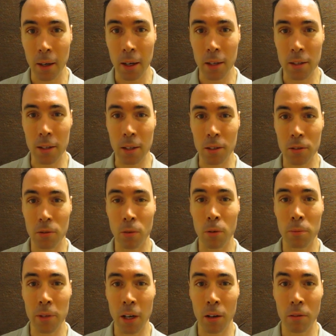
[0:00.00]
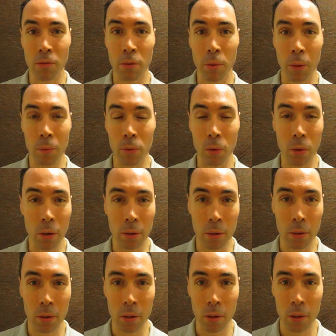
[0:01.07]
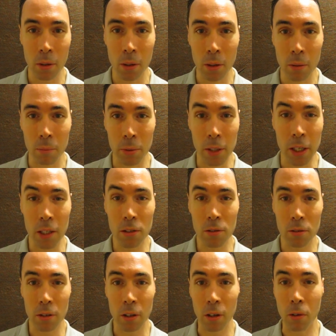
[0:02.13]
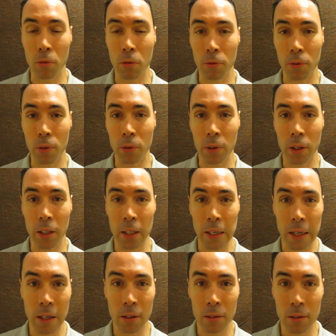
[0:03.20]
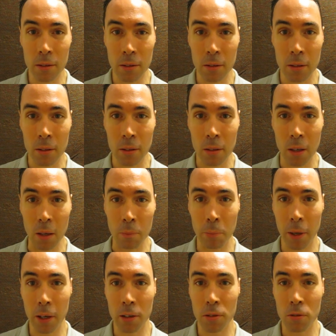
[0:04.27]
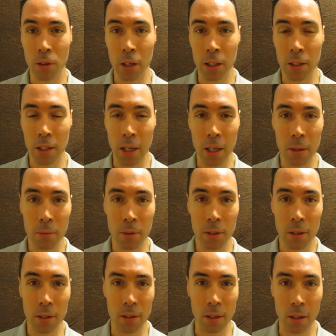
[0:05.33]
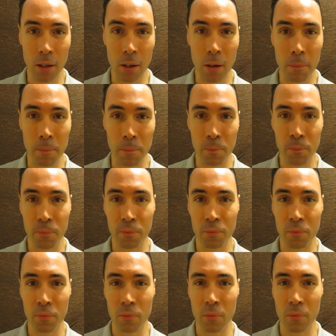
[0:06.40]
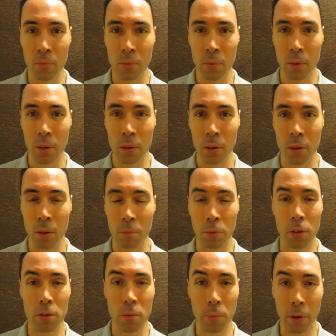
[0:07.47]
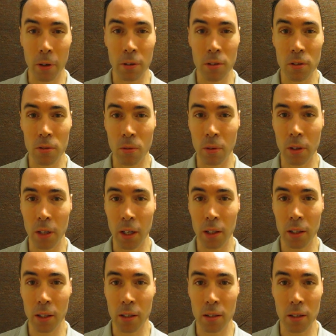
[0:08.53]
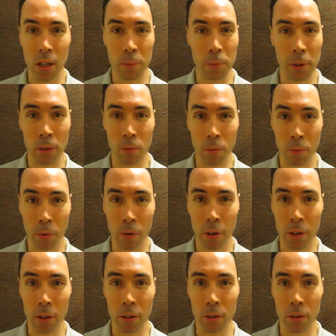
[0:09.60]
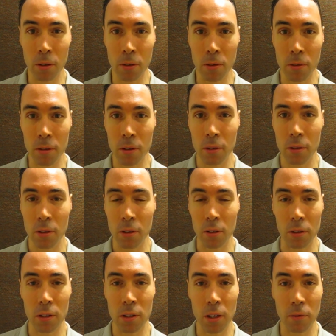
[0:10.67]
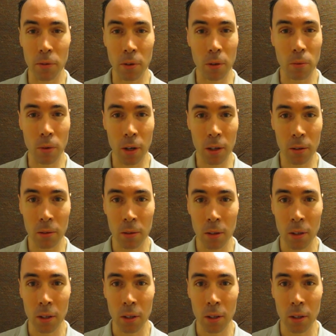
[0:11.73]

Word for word: as they storm down from up north, potentially overflowing canals and penetrating dams as they come. But there's a part of the story that I think is not being reported in the news, at least not very well,